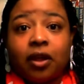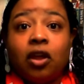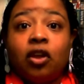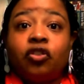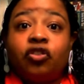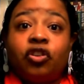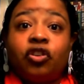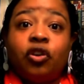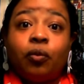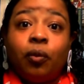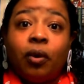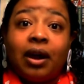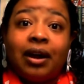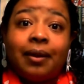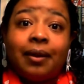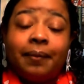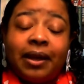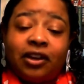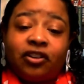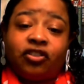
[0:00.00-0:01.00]
So you want to
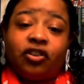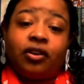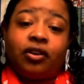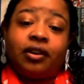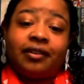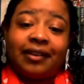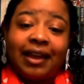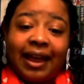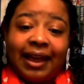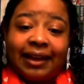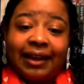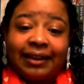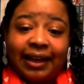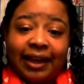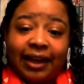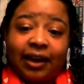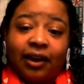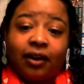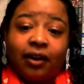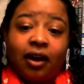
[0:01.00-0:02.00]
make sure to take
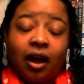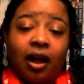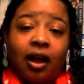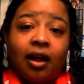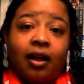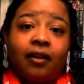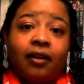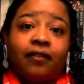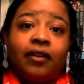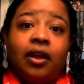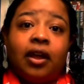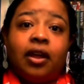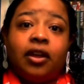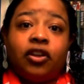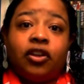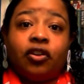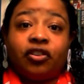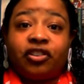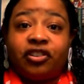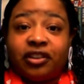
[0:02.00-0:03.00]
care of
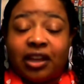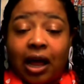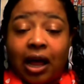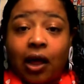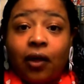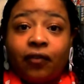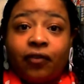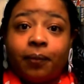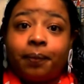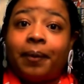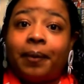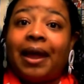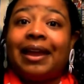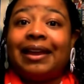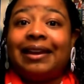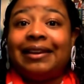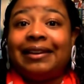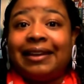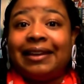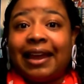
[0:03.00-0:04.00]
yourself by
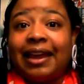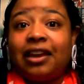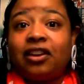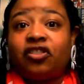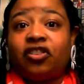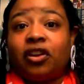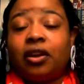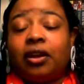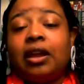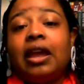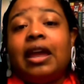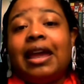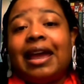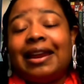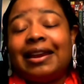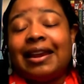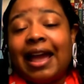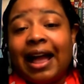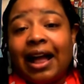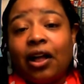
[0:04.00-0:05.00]
engaging in
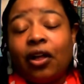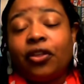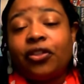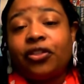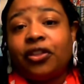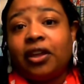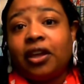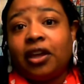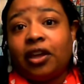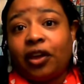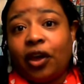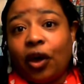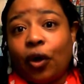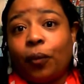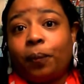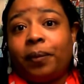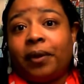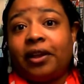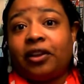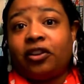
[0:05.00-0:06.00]
healthy
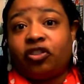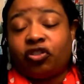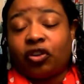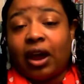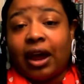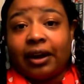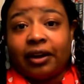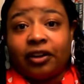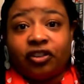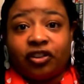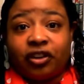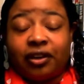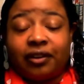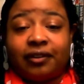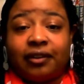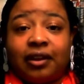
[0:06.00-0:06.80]
coping strategies.